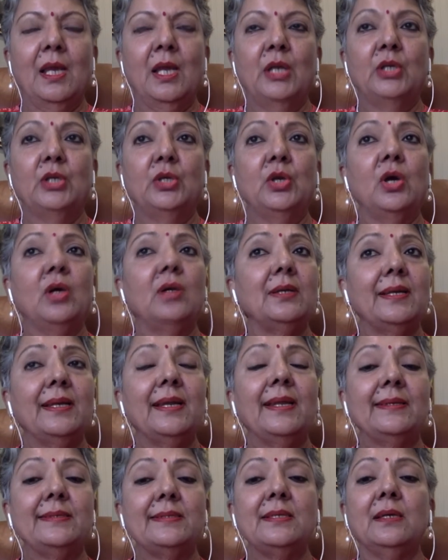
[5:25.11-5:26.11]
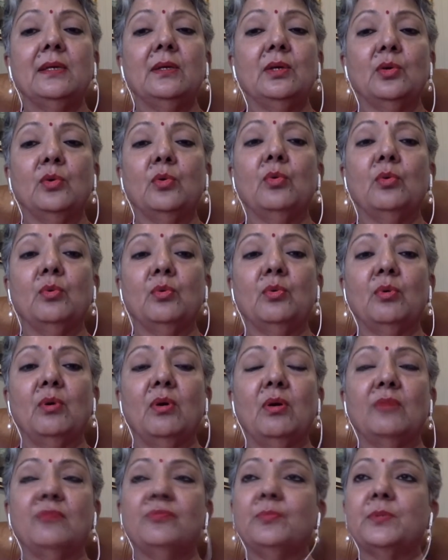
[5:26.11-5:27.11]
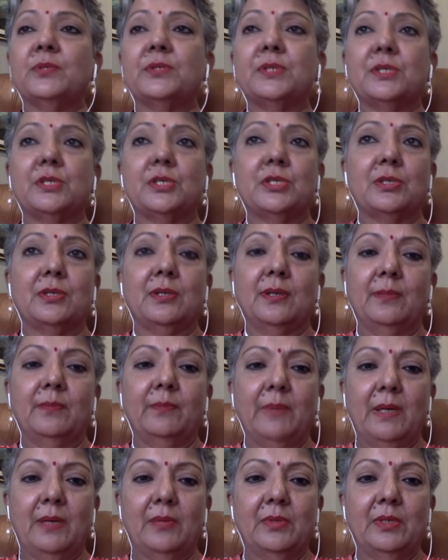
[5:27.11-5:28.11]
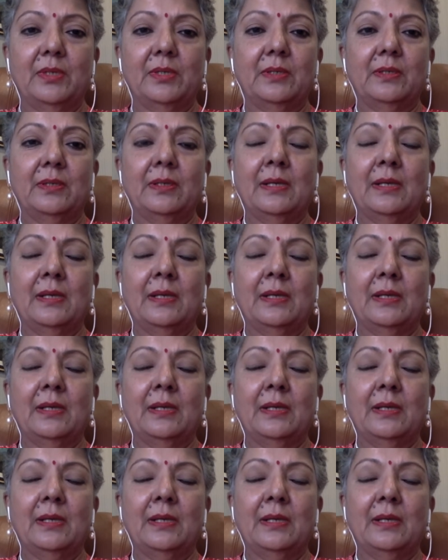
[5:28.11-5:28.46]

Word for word: not letting go of positional power,